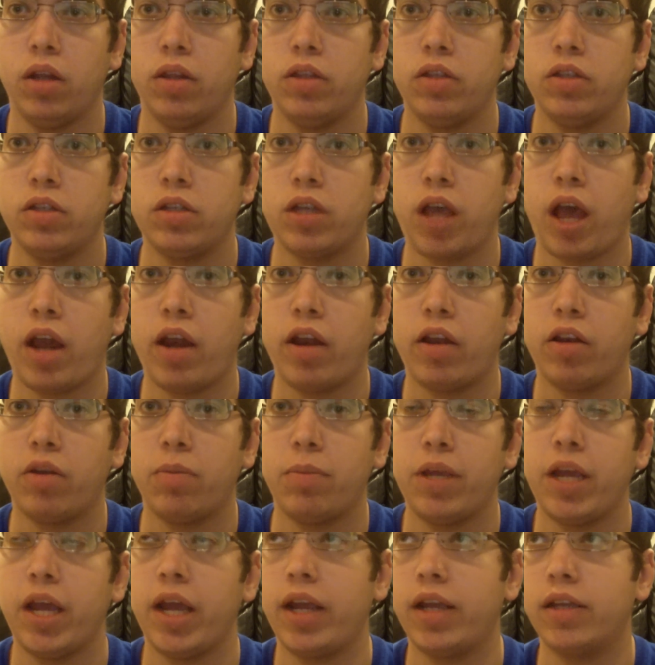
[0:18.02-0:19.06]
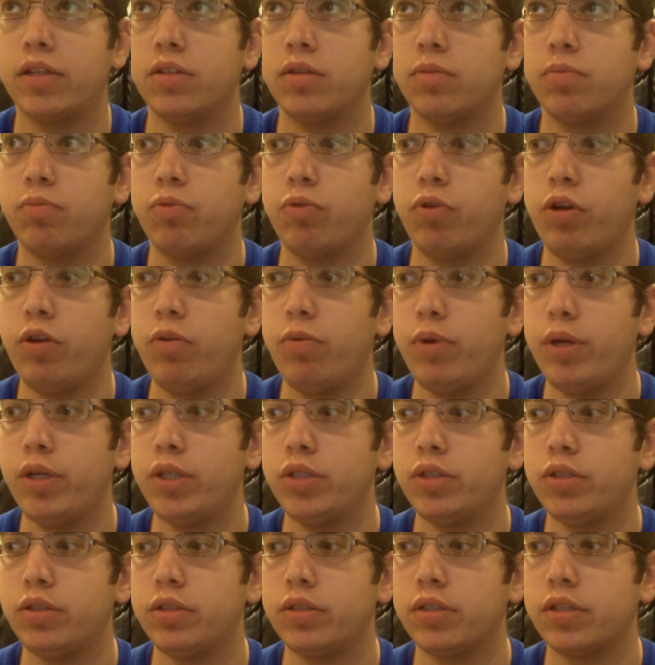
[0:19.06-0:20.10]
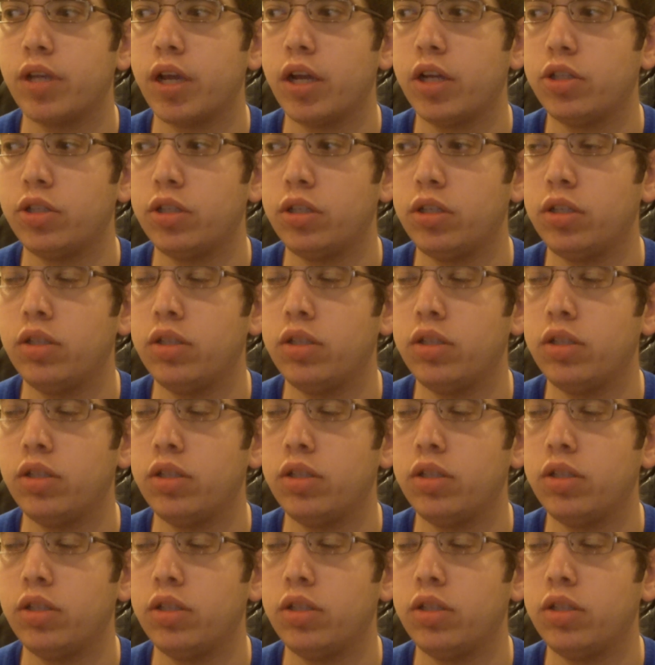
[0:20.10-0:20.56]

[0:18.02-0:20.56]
this is kind of going to be, I guess, a pre-regional discussion.